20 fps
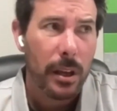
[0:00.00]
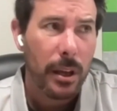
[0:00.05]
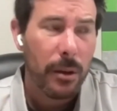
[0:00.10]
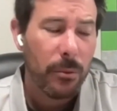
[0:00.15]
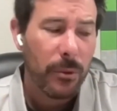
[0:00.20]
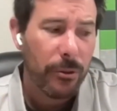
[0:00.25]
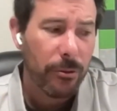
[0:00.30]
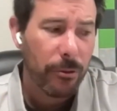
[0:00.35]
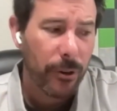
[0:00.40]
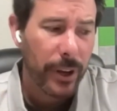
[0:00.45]

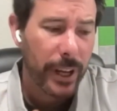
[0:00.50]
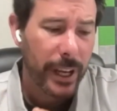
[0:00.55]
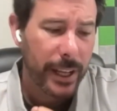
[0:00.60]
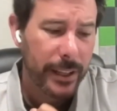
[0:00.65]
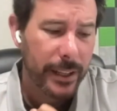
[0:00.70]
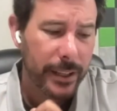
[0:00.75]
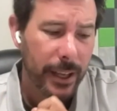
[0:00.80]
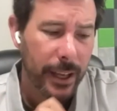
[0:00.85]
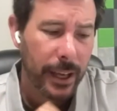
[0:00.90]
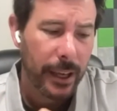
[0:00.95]
And we
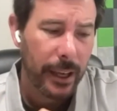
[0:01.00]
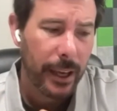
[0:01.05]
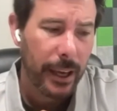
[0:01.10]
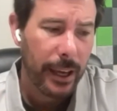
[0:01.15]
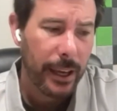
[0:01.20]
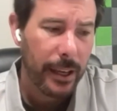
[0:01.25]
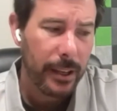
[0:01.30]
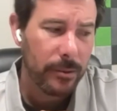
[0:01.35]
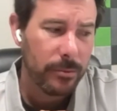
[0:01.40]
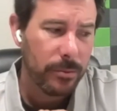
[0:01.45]
forget like,
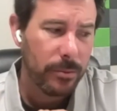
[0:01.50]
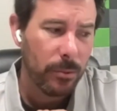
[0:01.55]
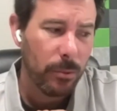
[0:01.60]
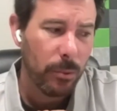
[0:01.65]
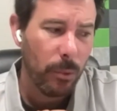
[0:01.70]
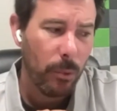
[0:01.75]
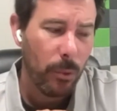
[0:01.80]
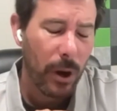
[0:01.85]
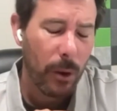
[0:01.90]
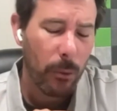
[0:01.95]
hey,
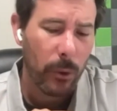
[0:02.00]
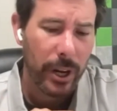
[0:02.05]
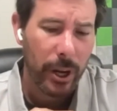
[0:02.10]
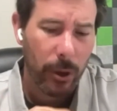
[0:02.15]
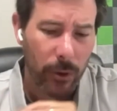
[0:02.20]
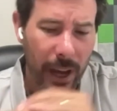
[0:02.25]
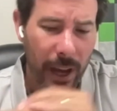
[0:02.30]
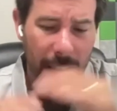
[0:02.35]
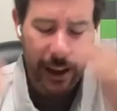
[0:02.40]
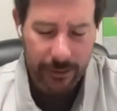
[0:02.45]
we
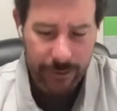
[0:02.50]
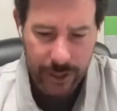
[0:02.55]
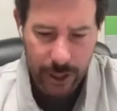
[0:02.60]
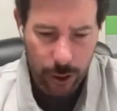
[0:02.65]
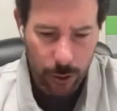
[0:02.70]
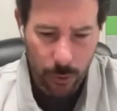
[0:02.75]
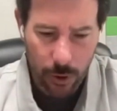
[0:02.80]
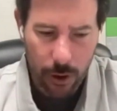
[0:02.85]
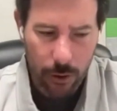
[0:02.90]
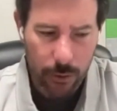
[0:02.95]
don't have to
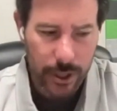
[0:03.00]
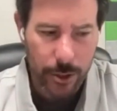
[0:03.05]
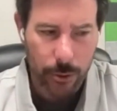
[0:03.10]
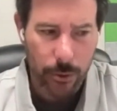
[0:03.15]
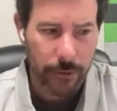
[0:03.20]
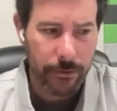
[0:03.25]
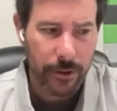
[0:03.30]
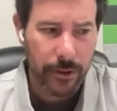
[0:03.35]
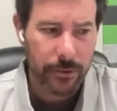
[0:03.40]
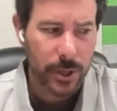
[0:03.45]
grow
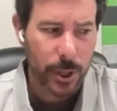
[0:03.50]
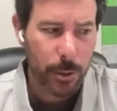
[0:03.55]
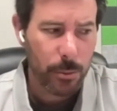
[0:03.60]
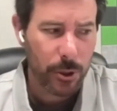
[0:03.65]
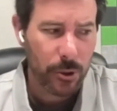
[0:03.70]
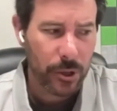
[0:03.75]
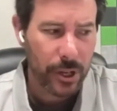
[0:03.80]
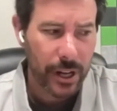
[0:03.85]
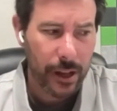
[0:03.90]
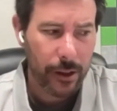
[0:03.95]
into a fifteen
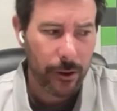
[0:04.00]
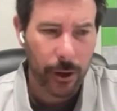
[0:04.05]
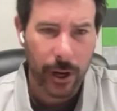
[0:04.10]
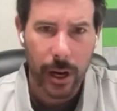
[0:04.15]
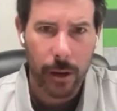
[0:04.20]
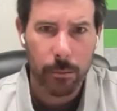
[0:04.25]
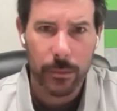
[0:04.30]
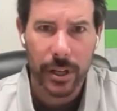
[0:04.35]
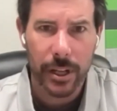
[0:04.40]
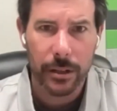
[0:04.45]
million dollars
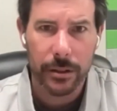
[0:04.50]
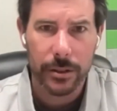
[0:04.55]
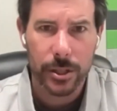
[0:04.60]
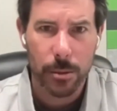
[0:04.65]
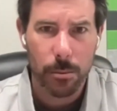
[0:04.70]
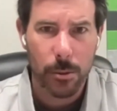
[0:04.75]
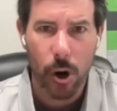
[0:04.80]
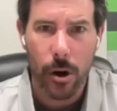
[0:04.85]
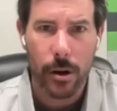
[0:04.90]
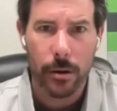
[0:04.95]
company
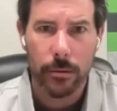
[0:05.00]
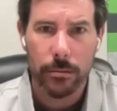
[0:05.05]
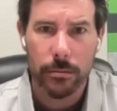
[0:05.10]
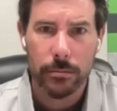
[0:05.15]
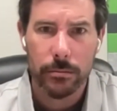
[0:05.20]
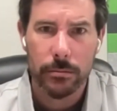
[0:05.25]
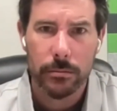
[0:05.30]
tomorrow.